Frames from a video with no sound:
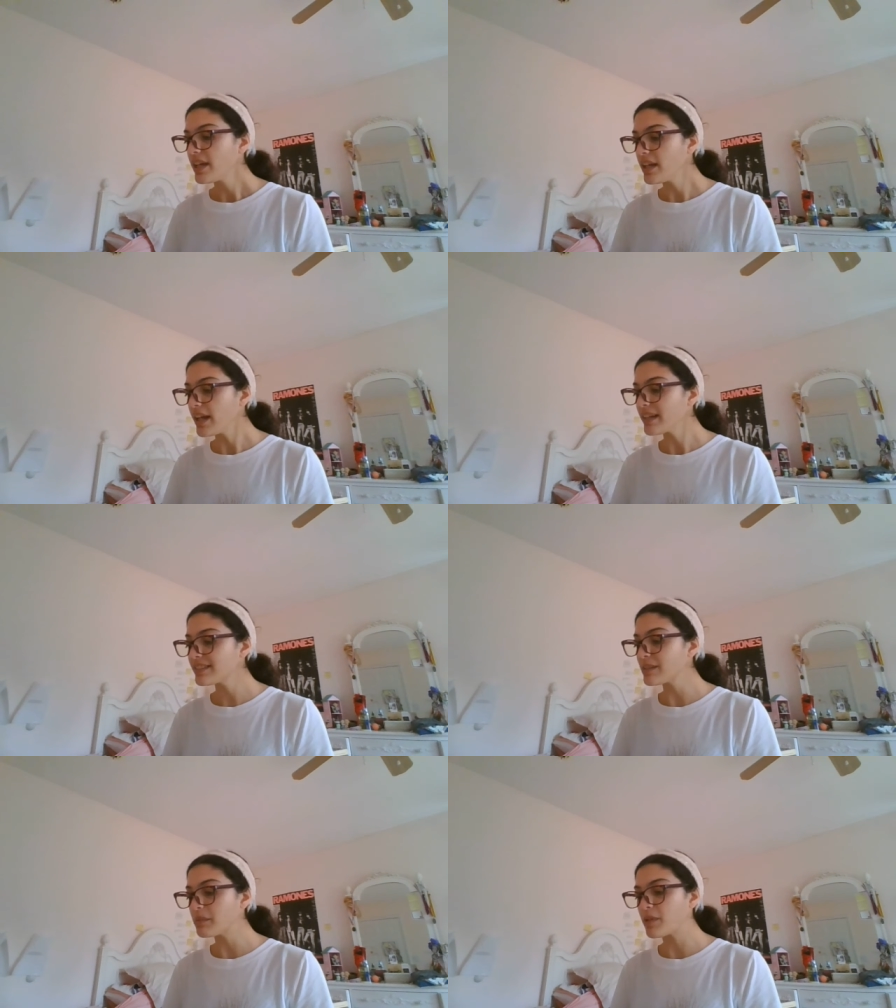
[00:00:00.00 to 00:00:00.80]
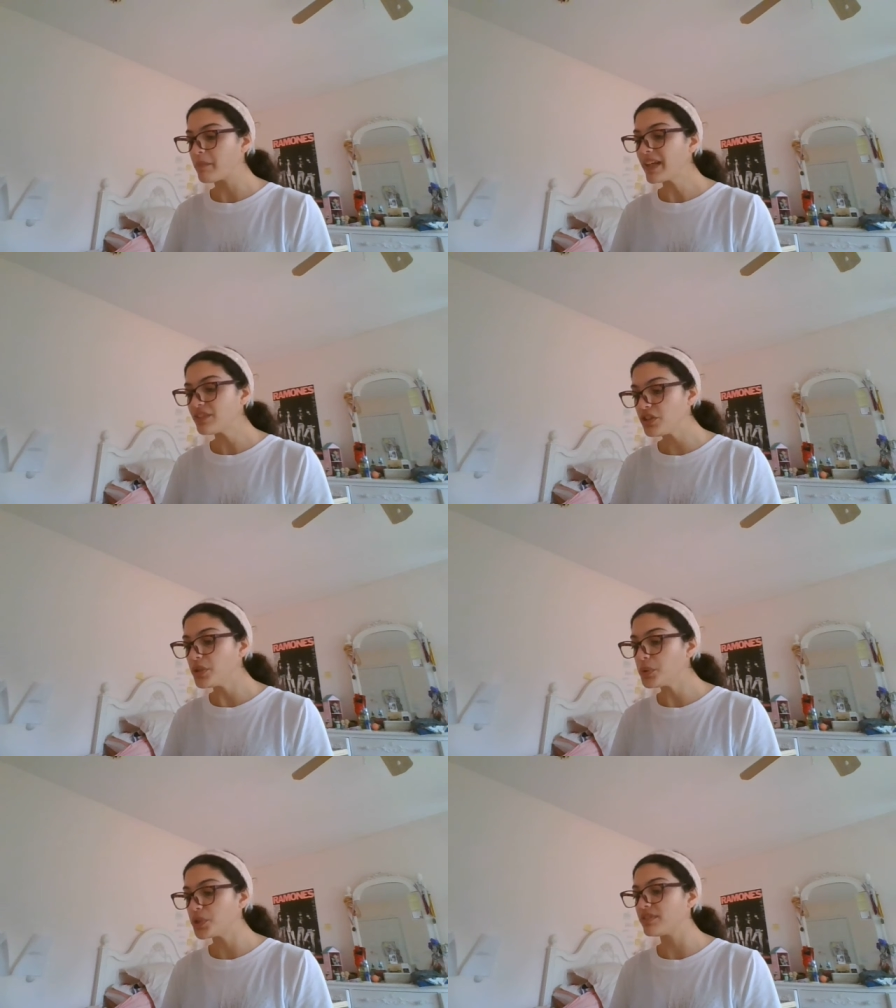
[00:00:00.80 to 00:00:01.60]
It has some of the best
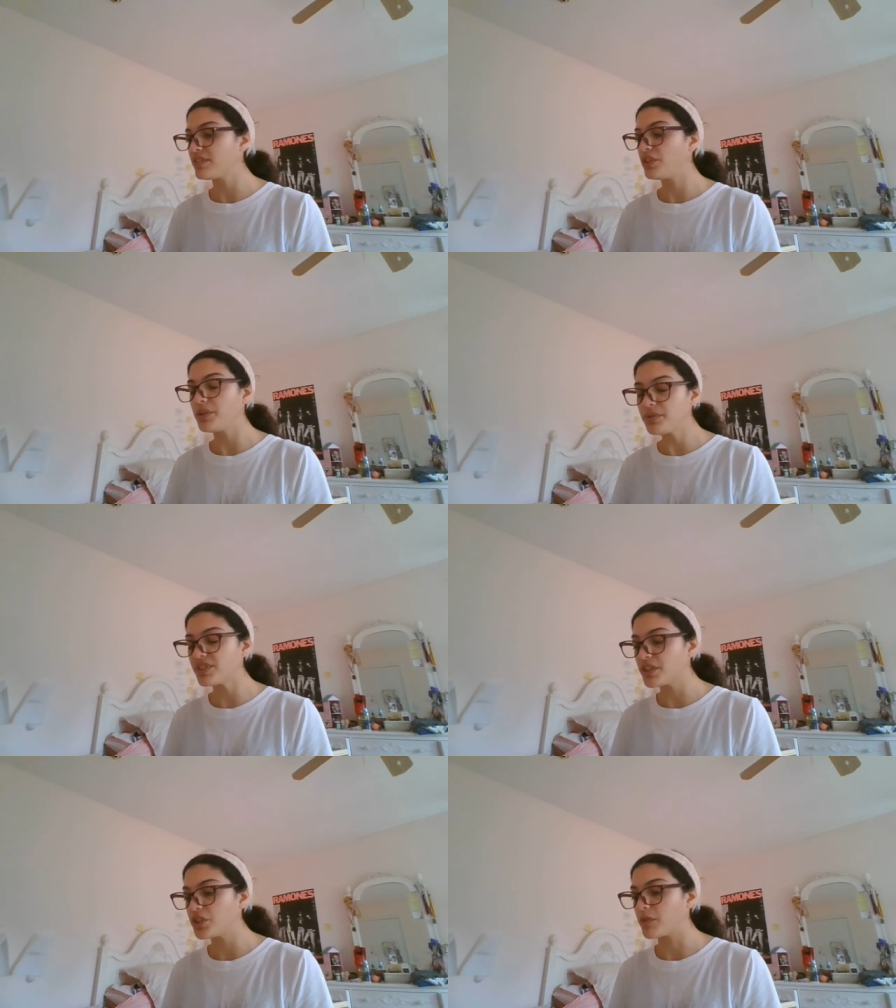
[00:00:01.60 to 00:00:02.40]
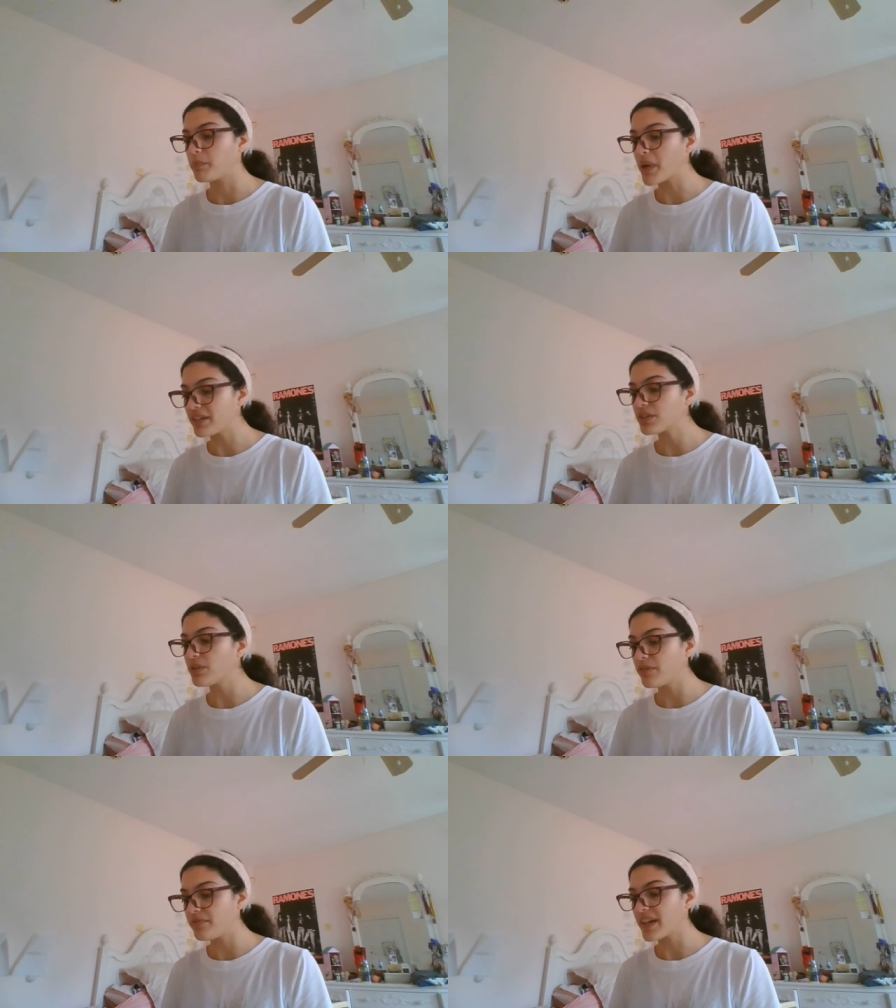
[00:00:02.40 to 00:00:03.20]
usage of
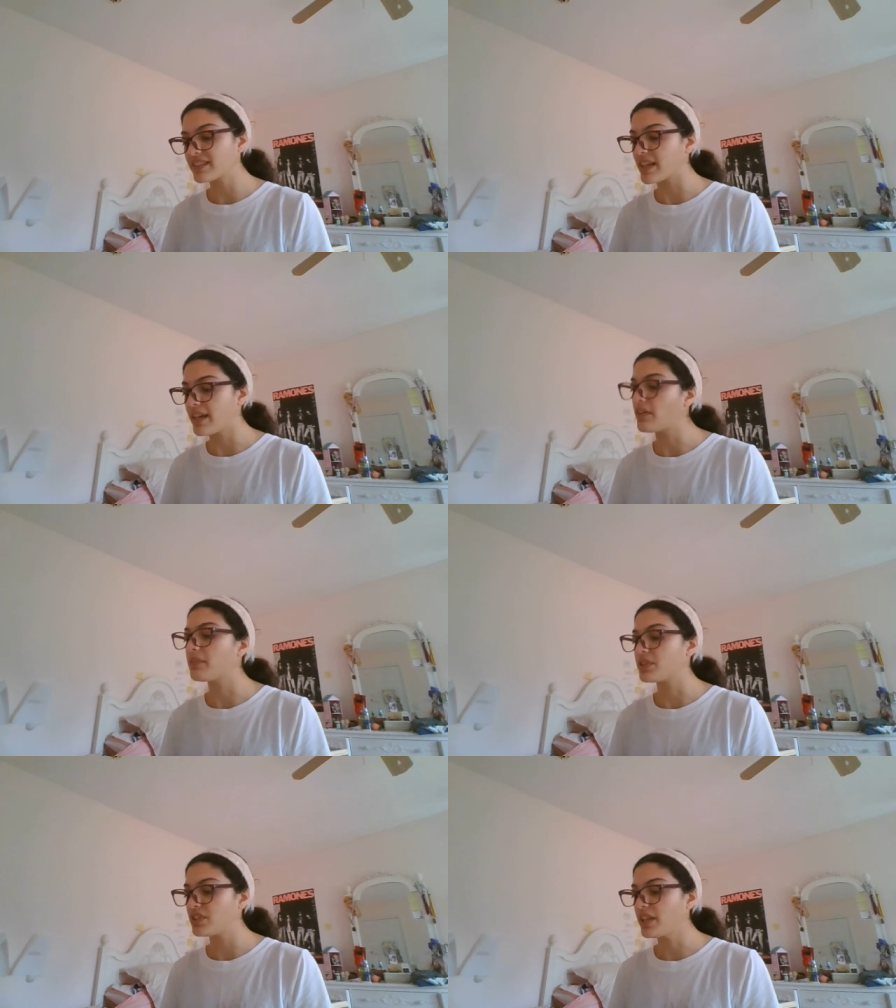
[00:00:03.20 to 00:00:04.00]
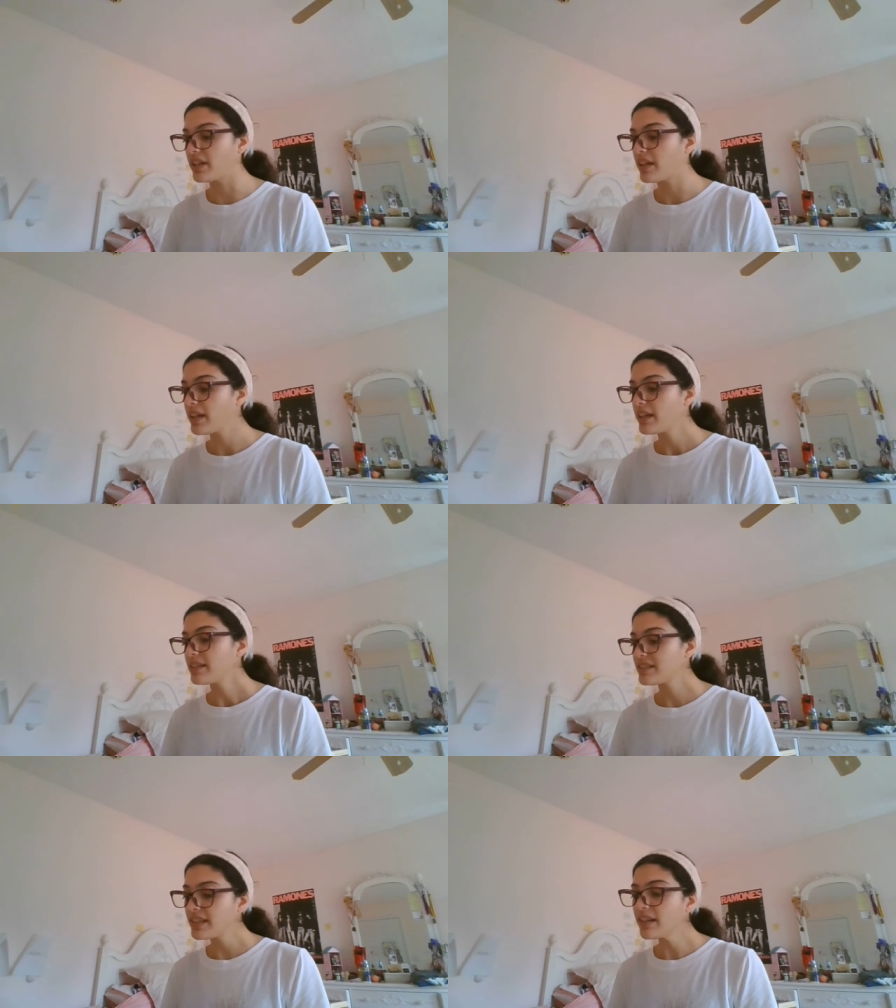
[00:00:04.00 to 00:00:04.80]
practical effects I have ever seen.
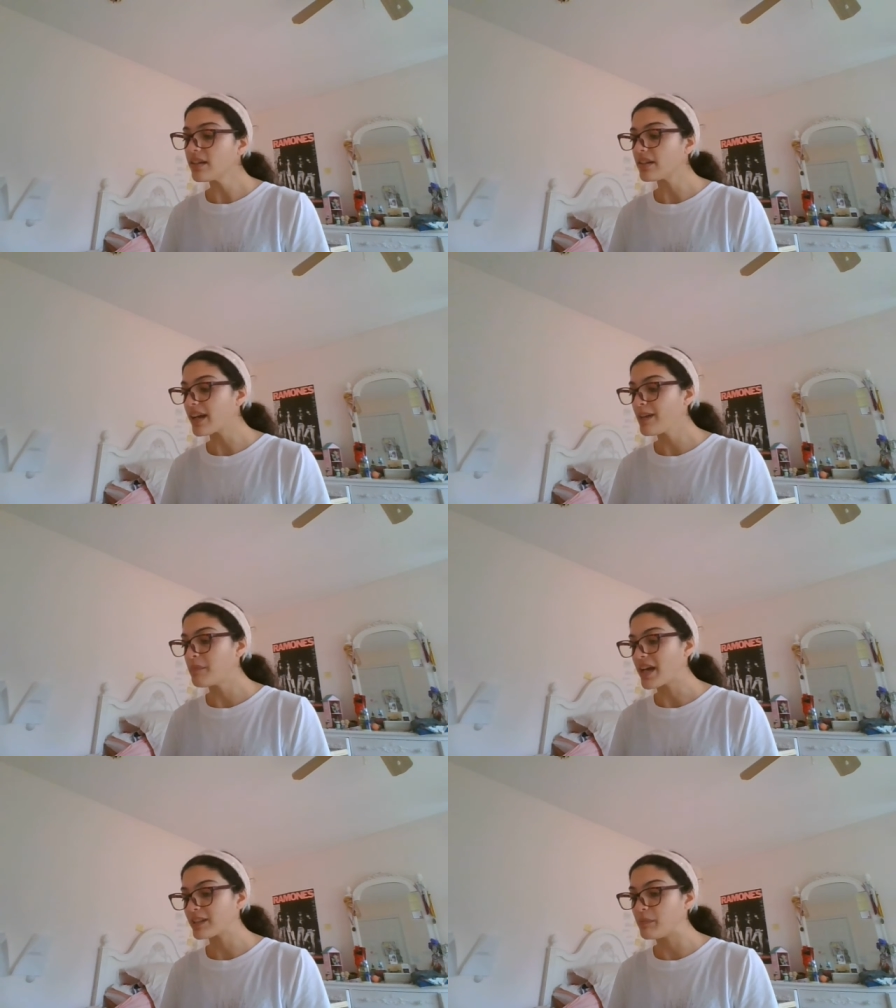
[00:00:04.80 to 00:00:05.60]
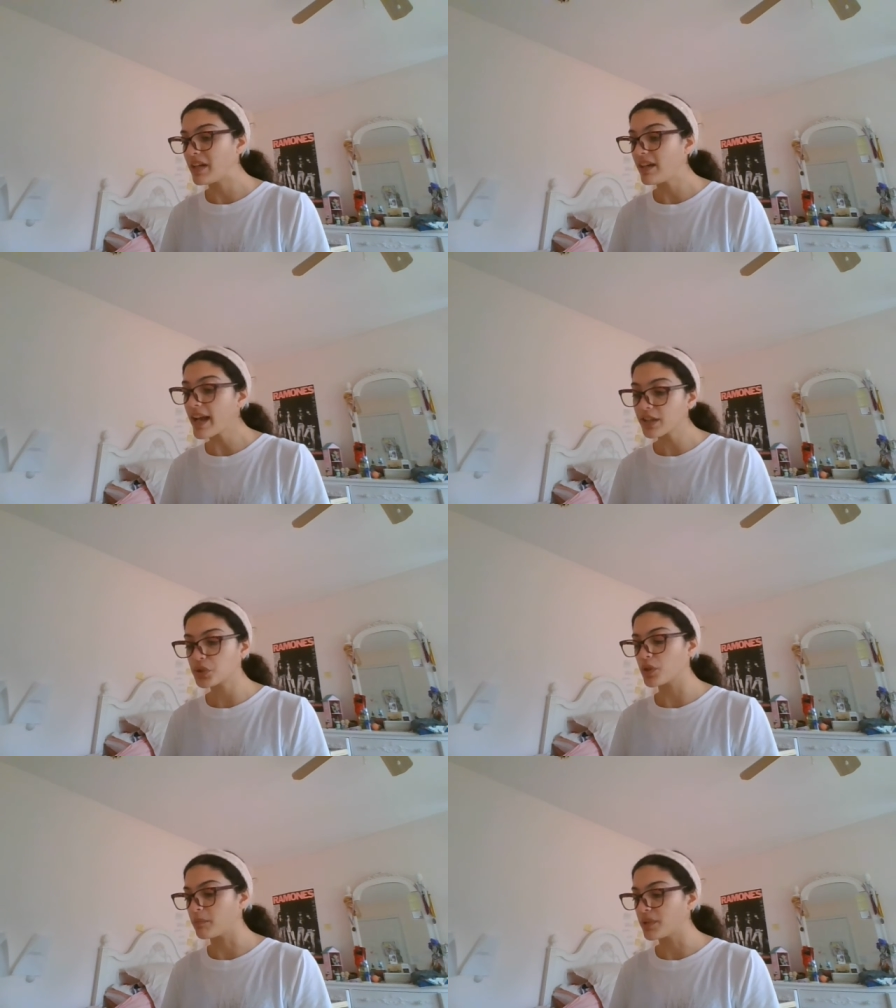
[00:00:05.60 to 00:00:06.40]
Seeing on IMAX made it
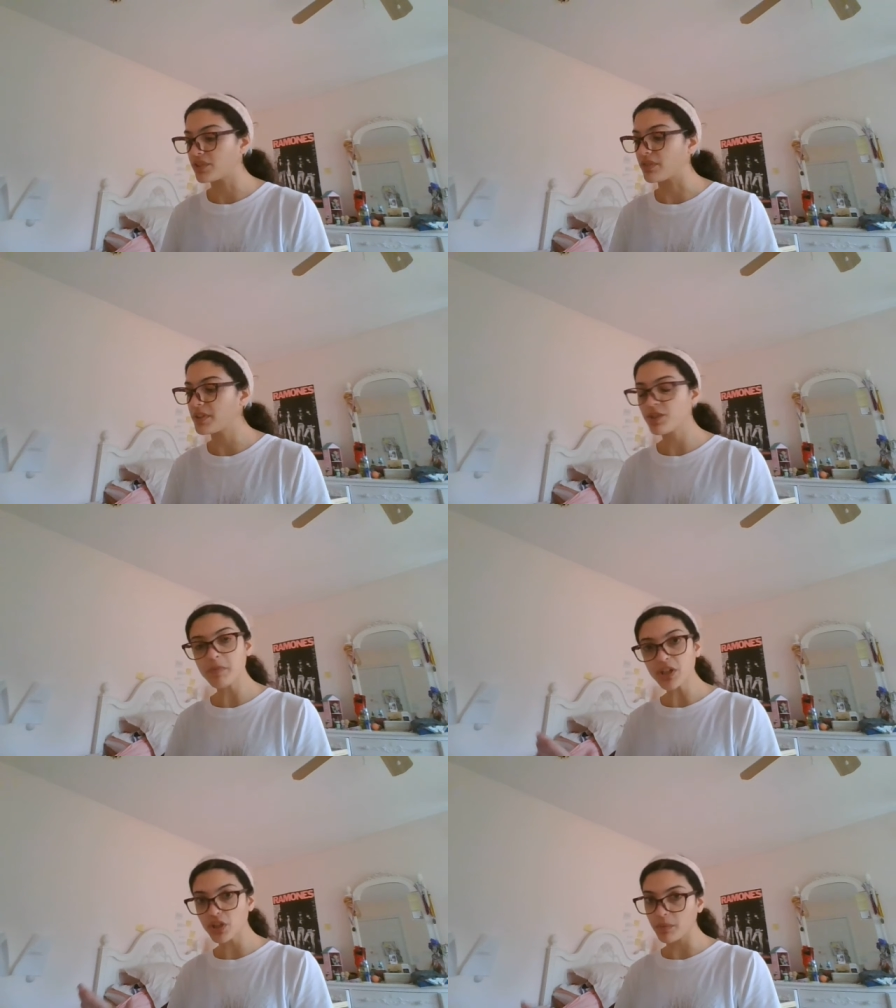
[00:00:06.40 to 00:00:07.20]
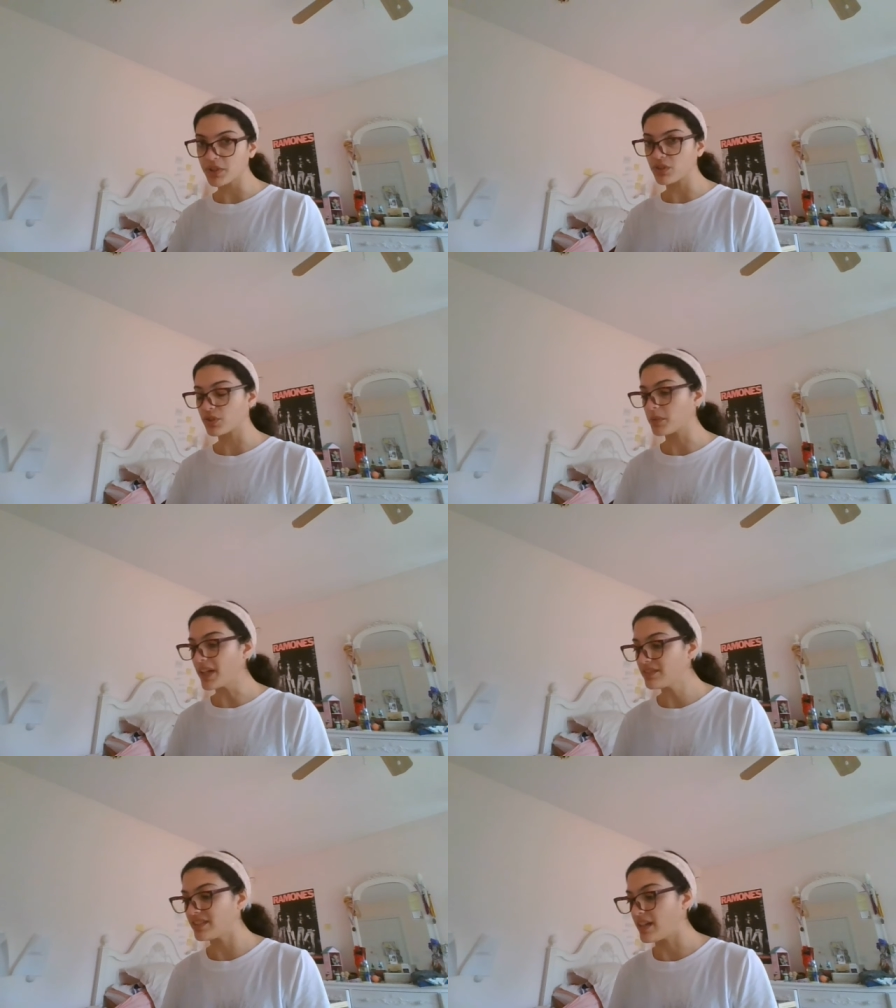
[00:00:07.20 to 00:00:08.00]
extra immersive, especially with the
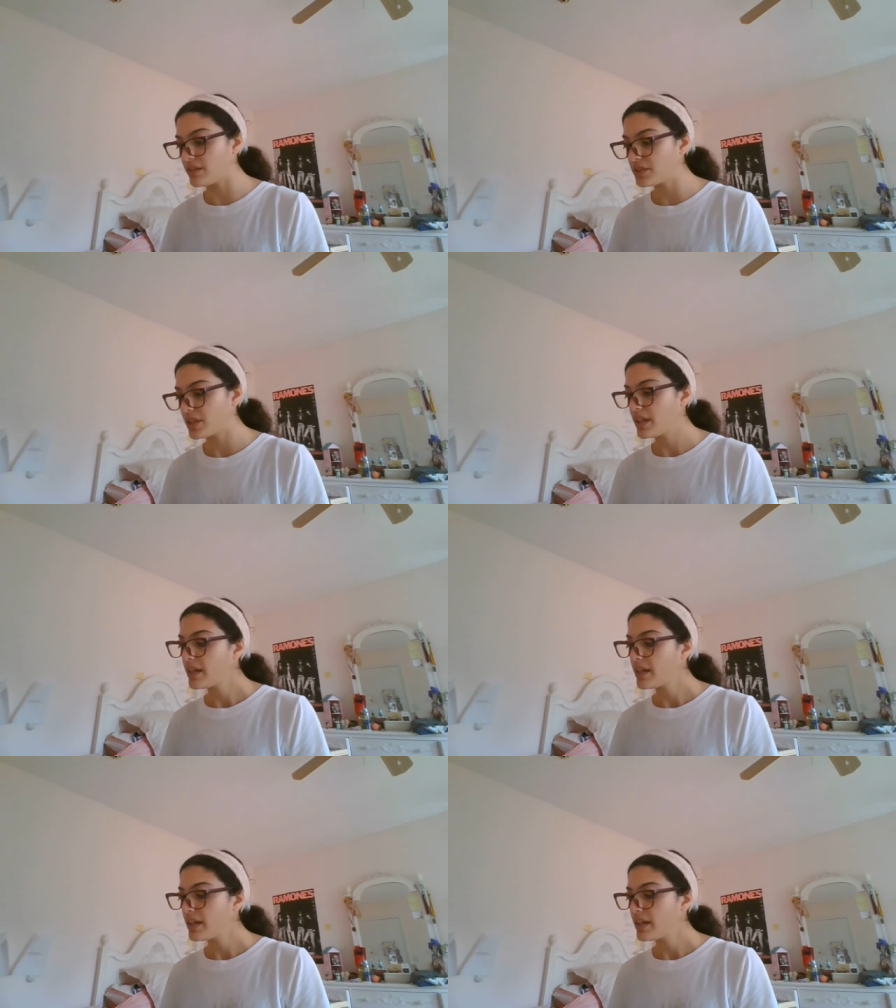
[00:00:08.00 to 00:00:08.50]
surround sound.